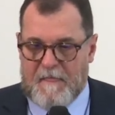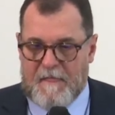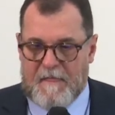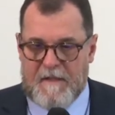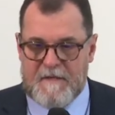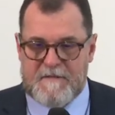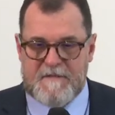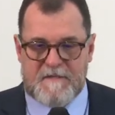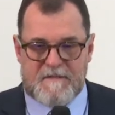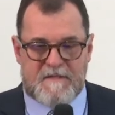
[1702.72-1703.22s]

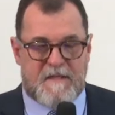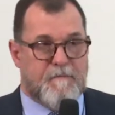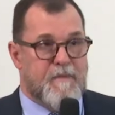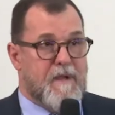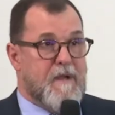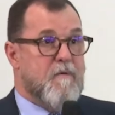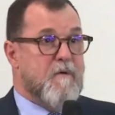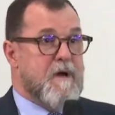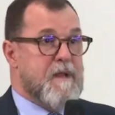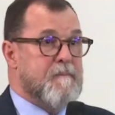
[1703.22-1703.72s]
This is the
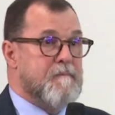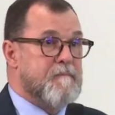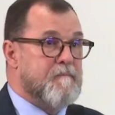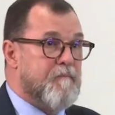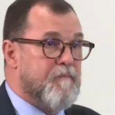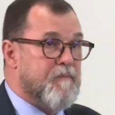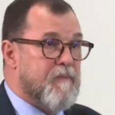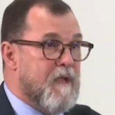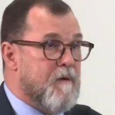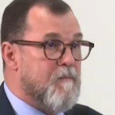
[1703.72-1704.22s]
big one,
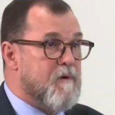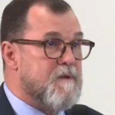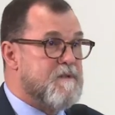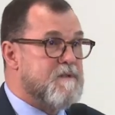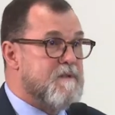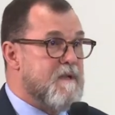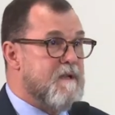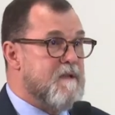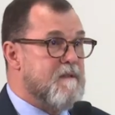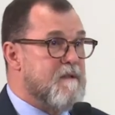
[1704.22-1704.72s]
and we're
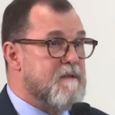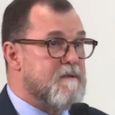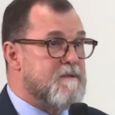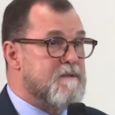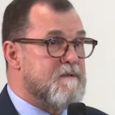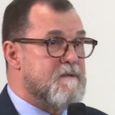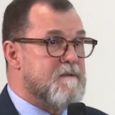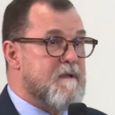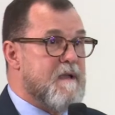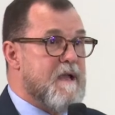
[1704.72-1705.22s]
seeing
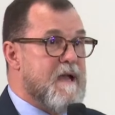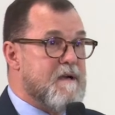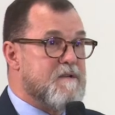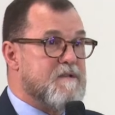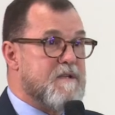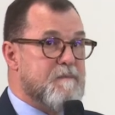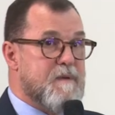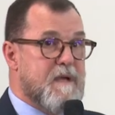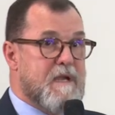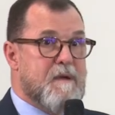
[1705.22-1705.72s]
this
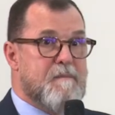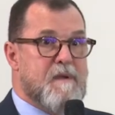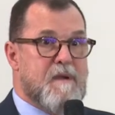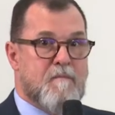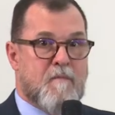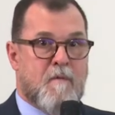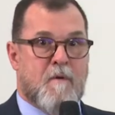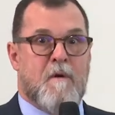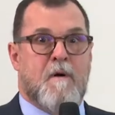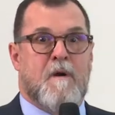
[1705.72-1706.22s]
actually becoming
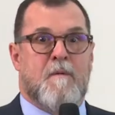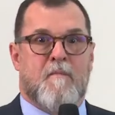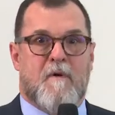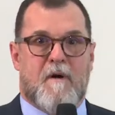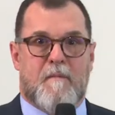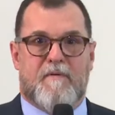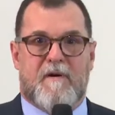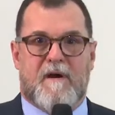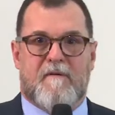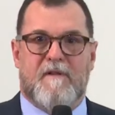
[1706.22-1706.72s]
more and more
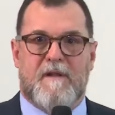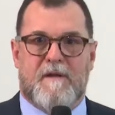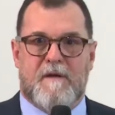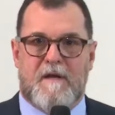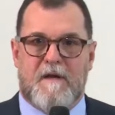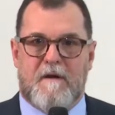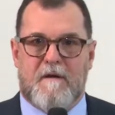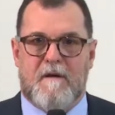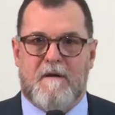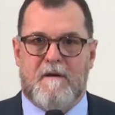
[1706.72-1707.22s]
prevalent
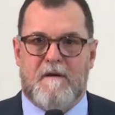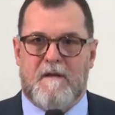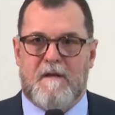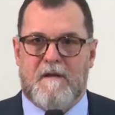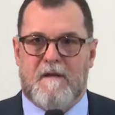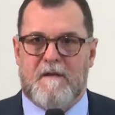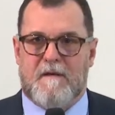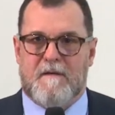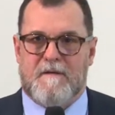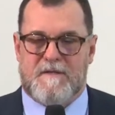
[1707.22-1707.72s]
here
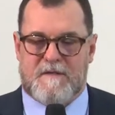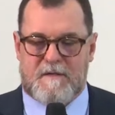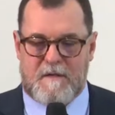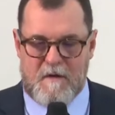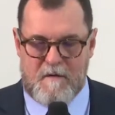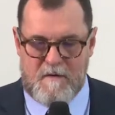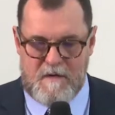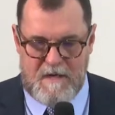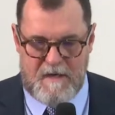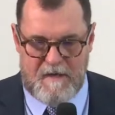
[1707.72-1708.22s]
in
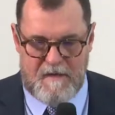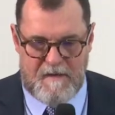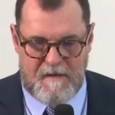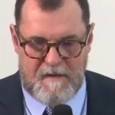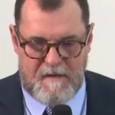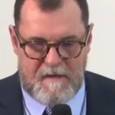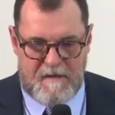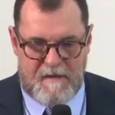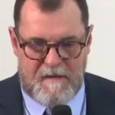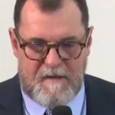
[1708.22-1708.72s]
Estonia,
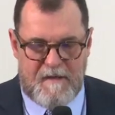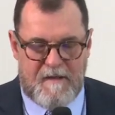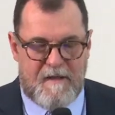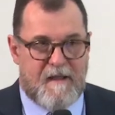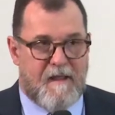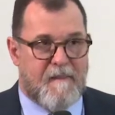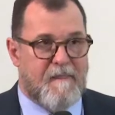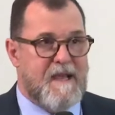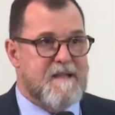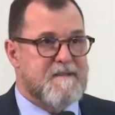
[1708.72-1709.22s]

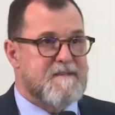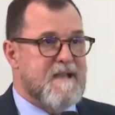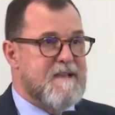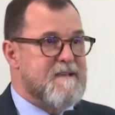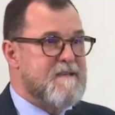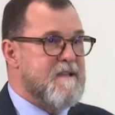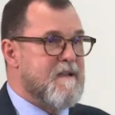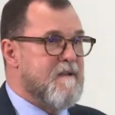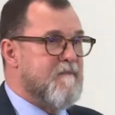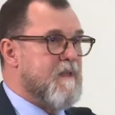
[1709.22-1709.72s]
and that's
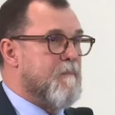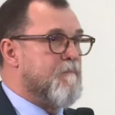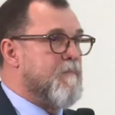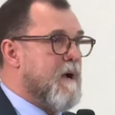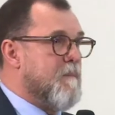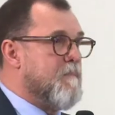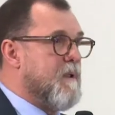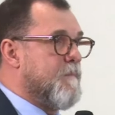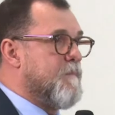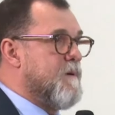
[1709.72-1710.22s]
idea of the
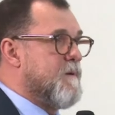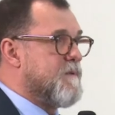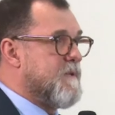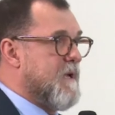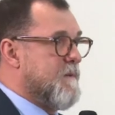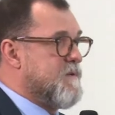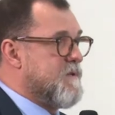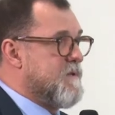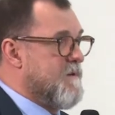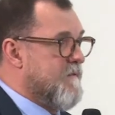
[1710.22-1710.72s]
public
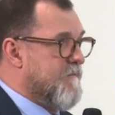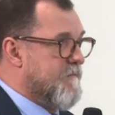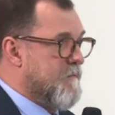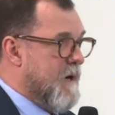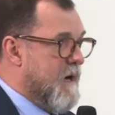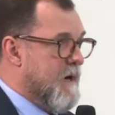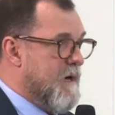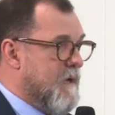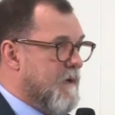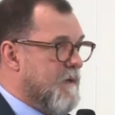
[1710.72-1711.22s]
perception of
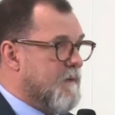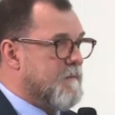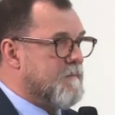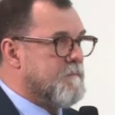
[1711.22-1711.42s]
mining.